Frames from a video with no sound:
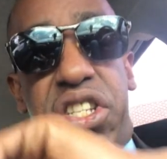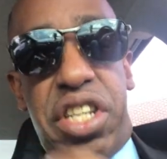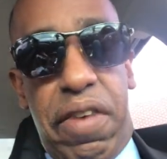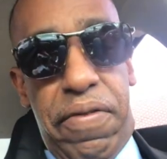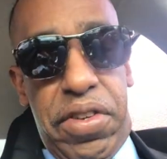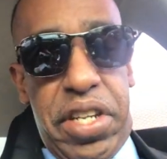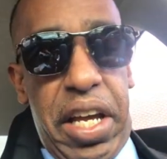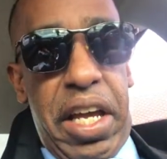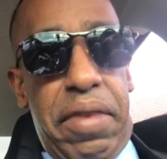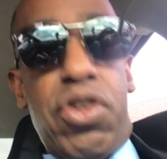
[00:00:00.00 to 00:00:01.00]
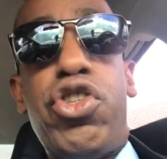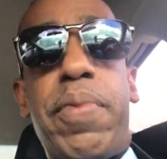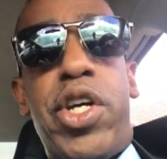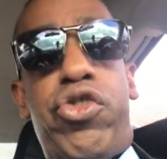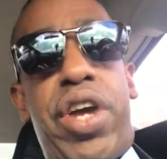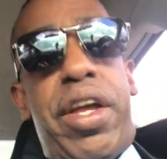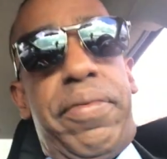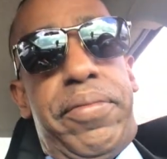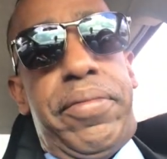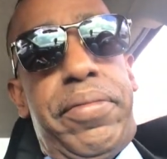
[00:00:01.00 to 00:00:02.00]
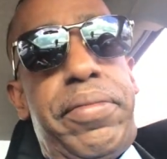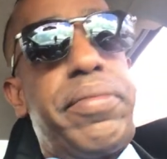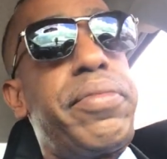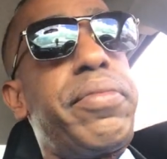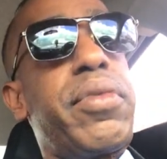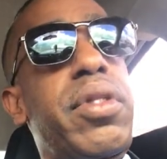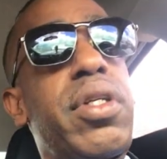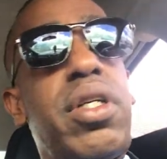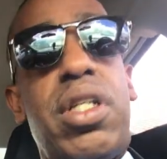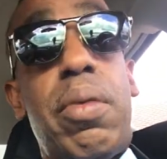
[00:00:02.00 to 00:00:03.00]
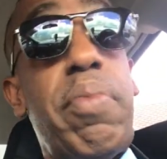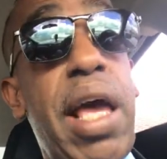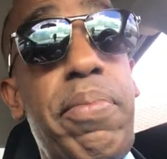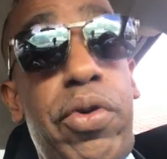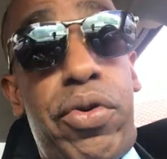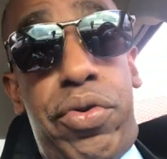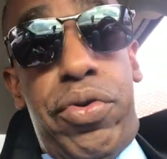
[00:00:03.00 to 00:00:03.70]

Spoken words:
sit for a second. Used to be a tree. paper.